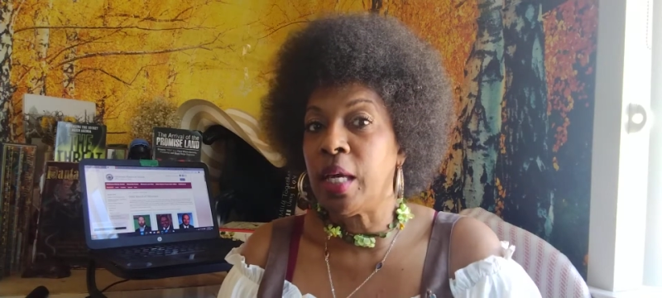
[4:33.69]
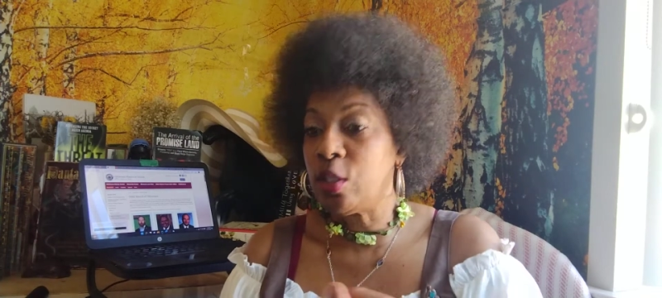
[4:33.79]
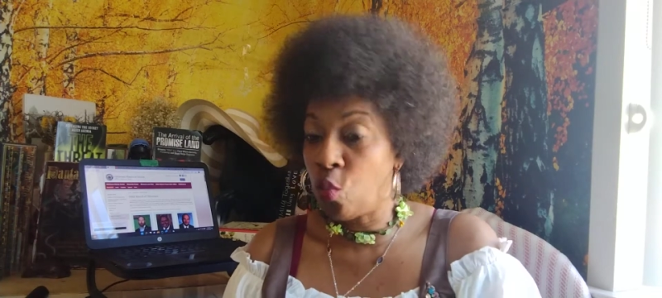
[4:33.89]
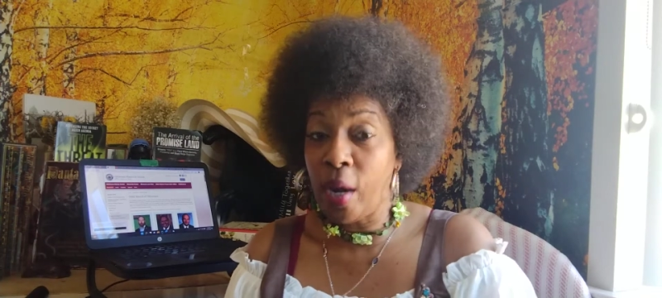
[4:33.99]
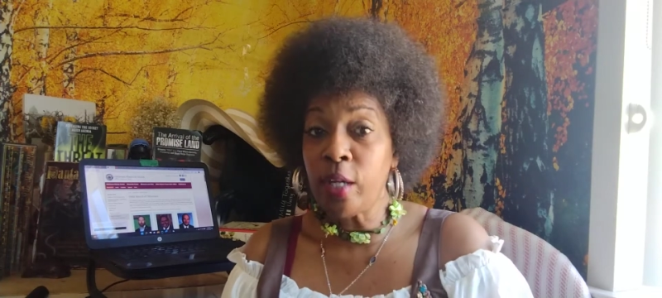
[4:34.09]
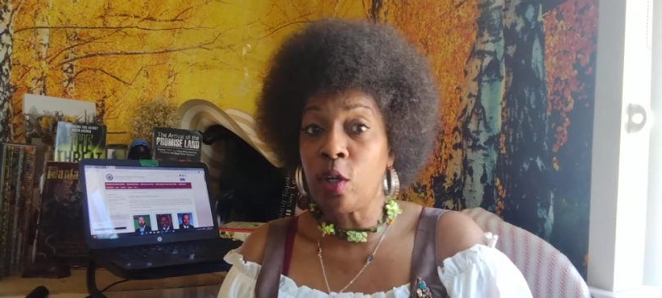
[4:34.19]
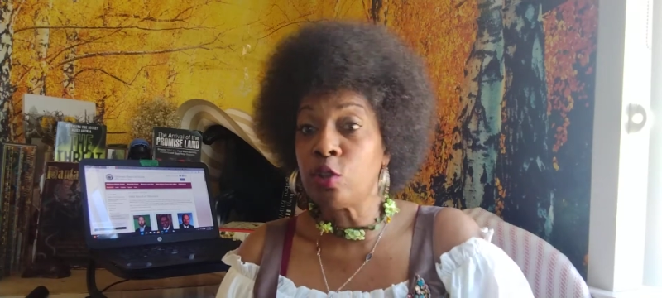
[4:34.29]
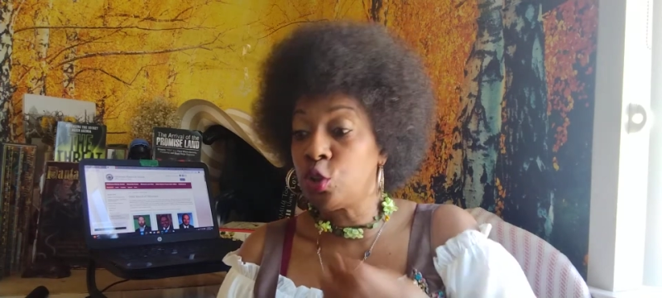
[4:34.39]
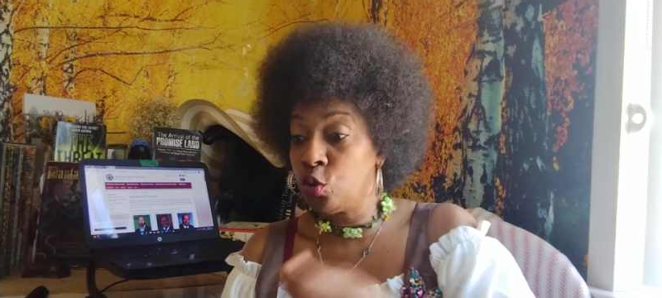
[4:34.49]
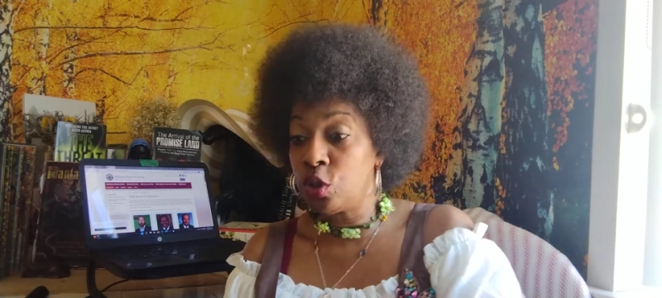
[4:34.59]
and the white
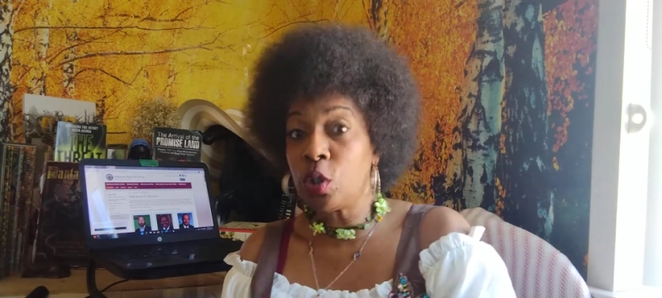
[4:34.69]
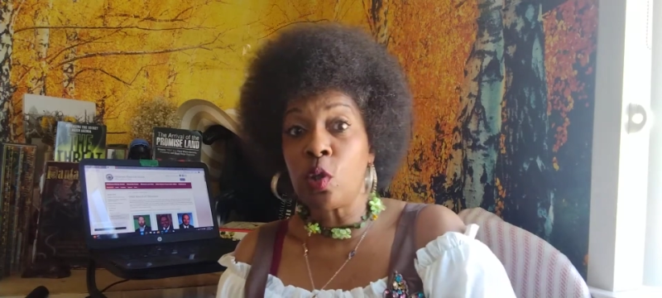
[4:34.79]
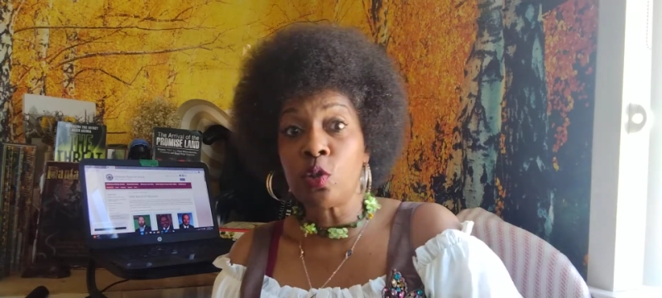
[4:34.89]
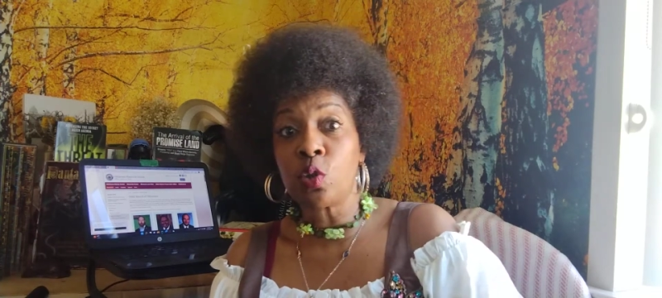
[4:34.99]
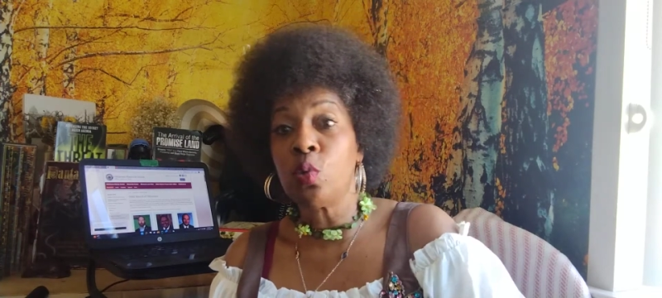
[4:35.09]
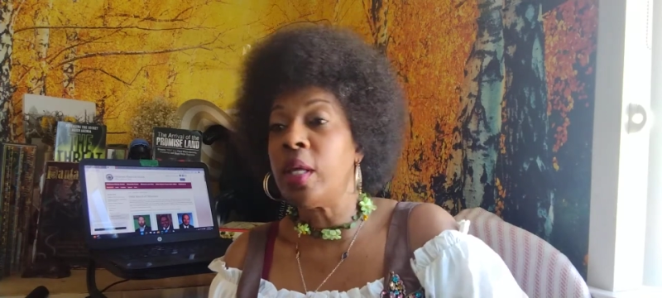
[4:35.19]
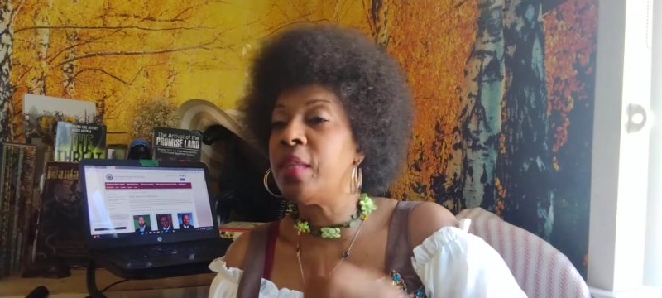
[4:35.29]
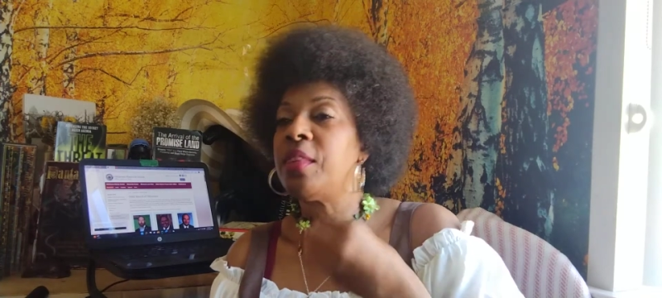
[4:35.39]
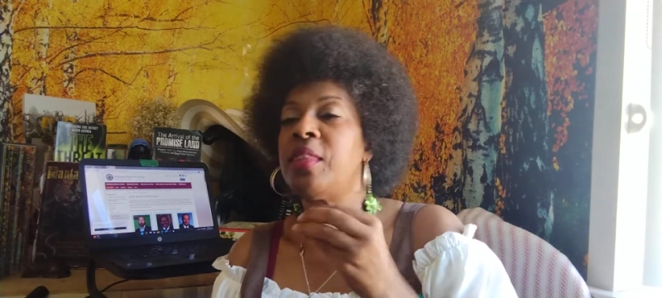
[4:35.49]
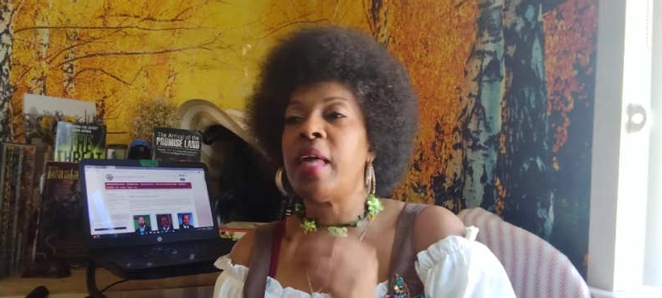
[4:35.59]
girls used to go to school
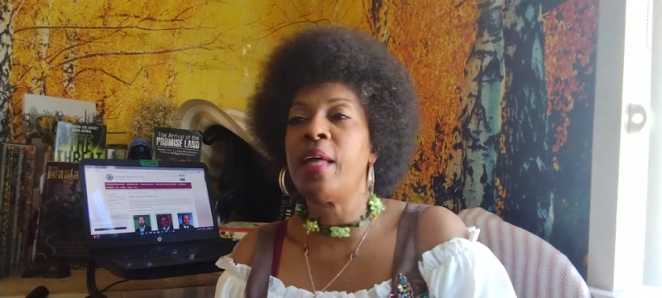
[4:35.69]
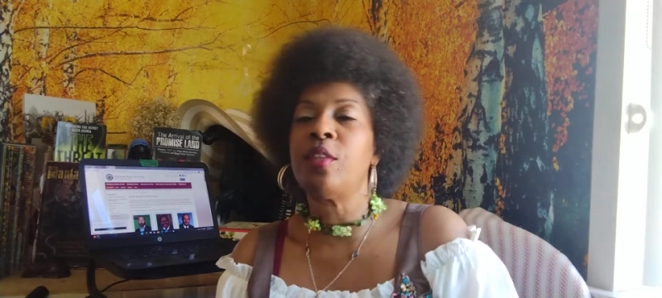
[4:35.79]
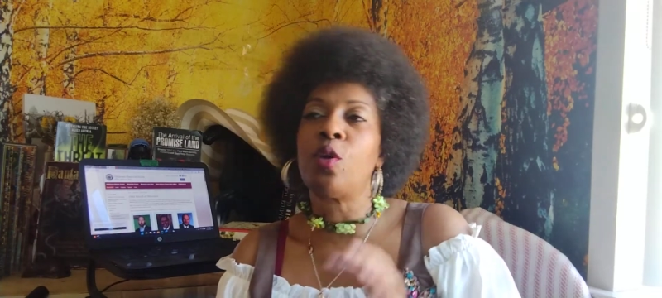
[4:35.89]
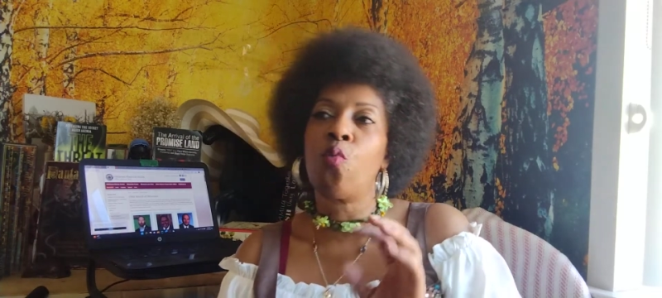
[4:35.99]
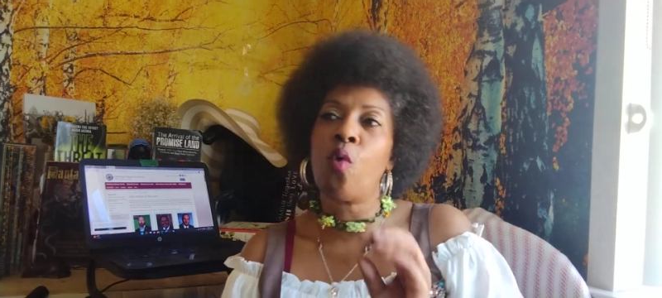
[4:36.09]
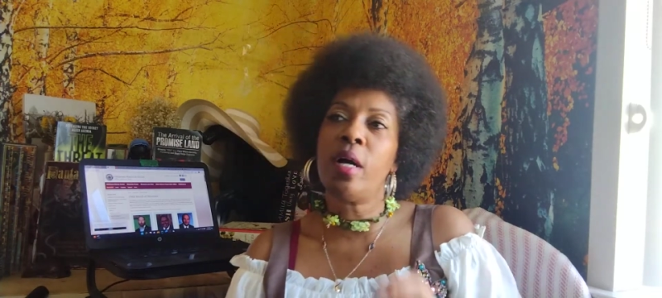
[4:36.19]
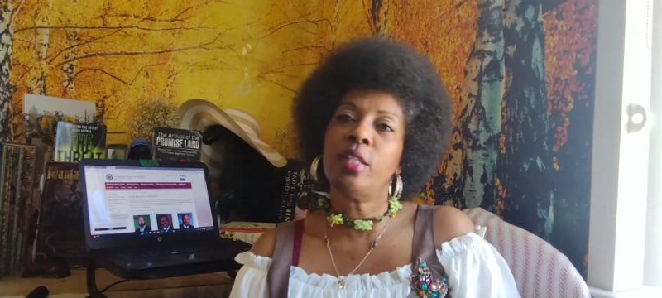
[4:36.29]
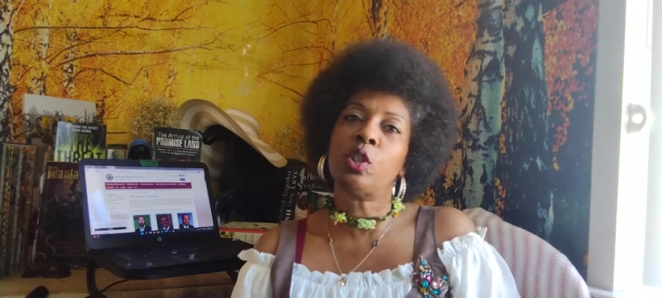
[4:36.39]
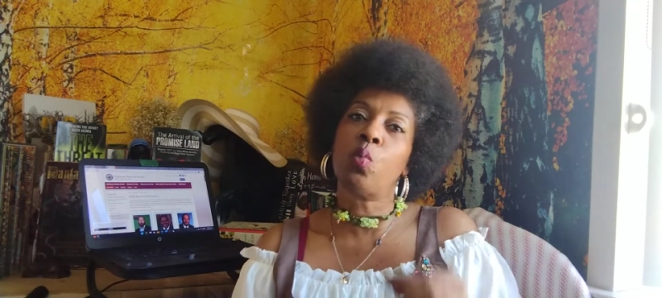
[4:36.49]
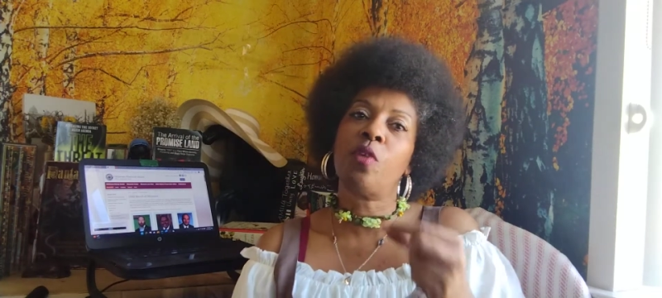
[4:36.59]
and that the
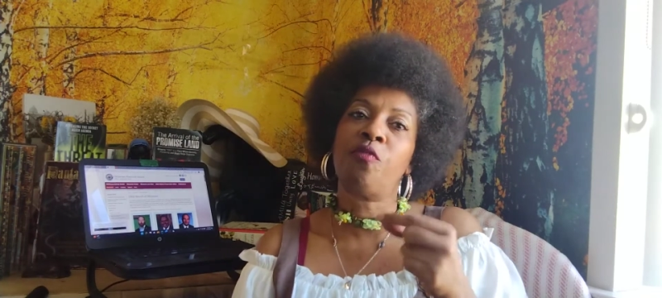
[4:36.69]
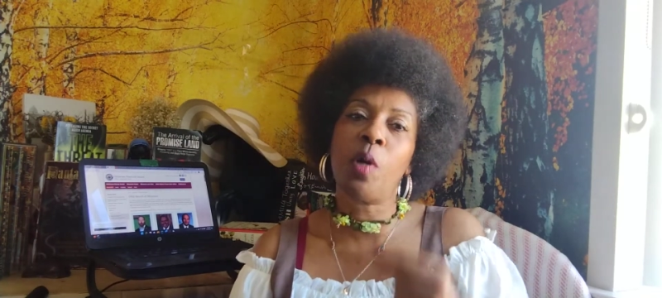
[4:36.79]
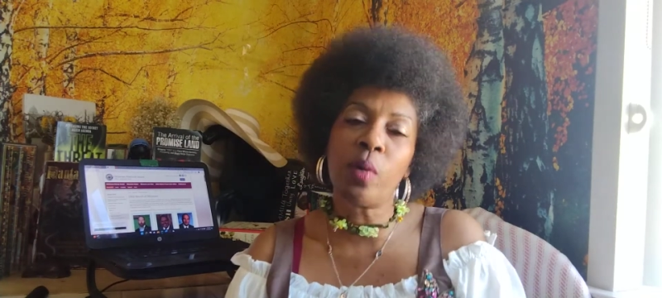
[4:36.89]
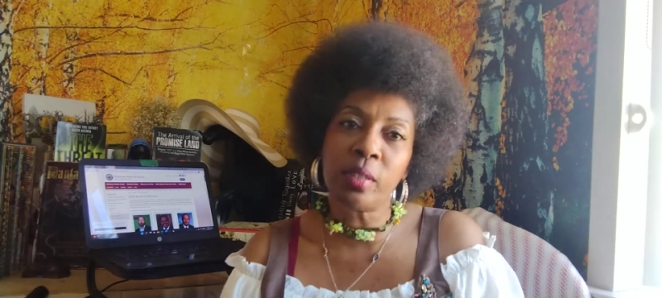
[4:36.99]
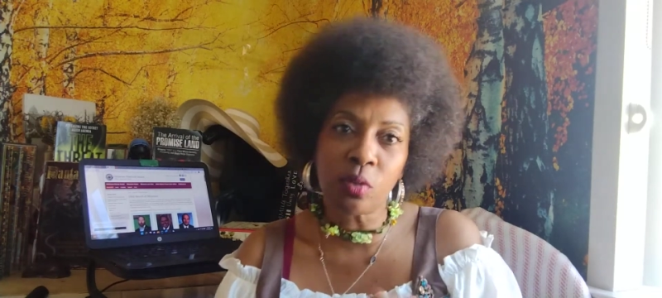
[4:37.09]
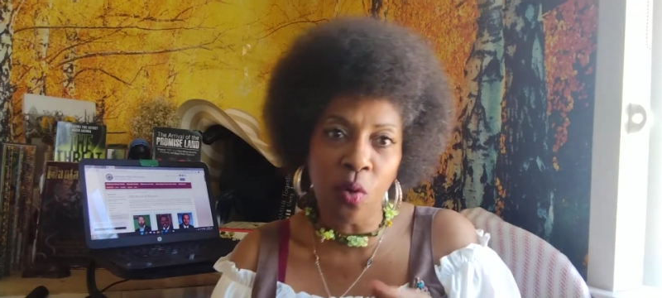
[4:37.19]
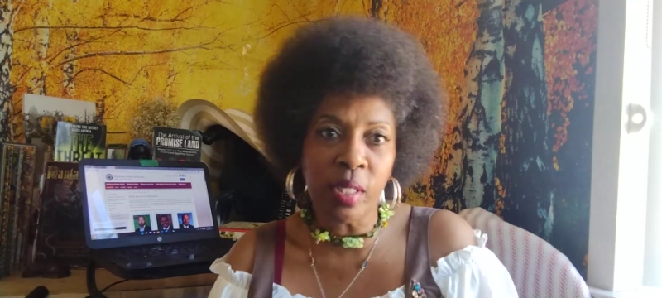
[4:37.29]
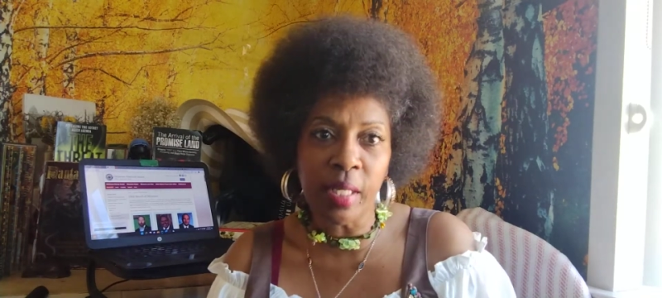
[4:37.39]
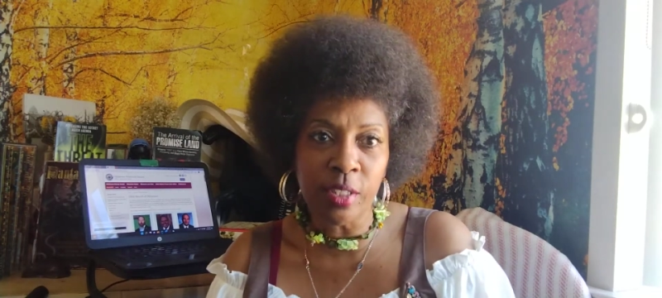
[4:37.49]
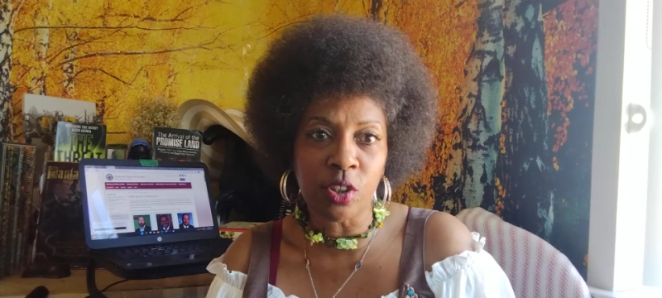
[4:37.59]
ones who were focused
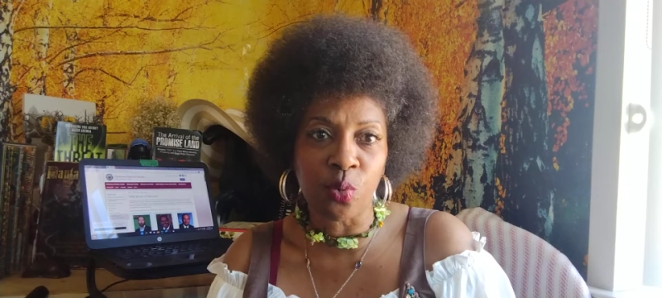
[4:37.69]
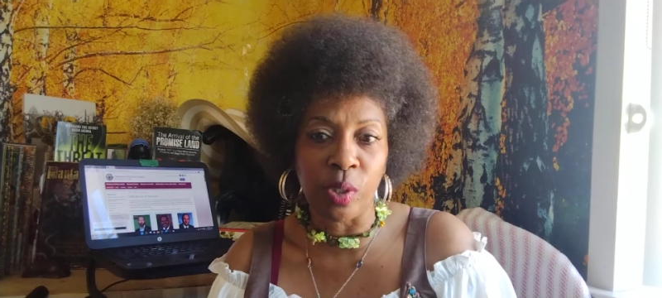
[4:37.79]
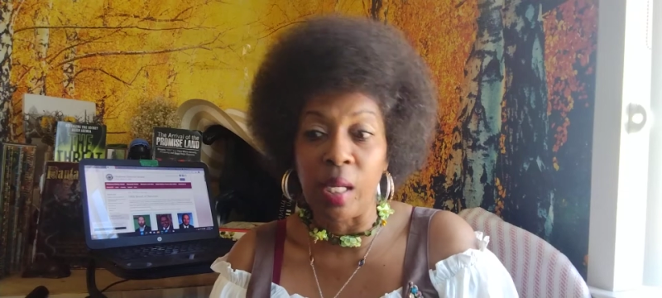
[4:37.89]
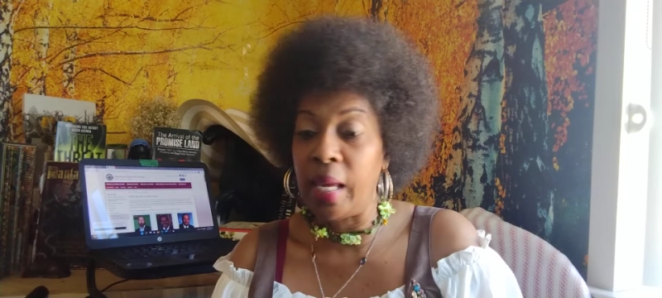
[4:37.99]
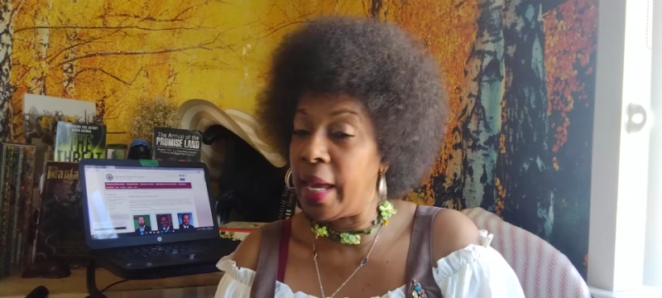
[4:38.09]
on history